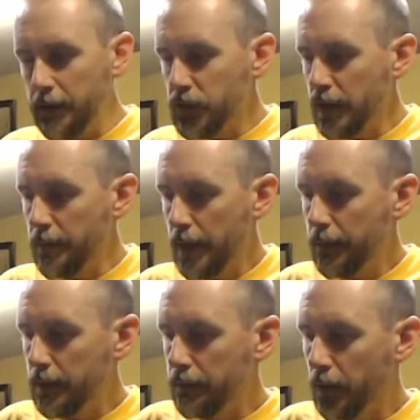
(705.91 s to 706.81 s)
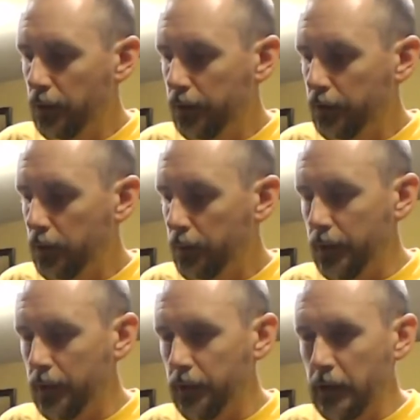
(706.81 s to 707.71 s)
would say maybe in both of them
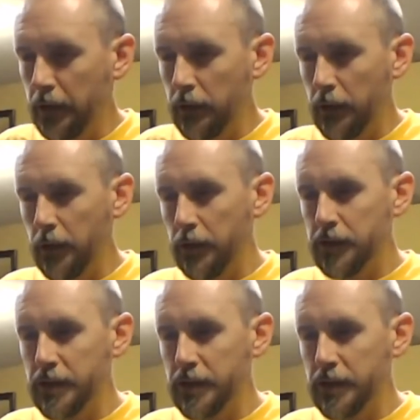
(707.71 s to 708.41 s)
there's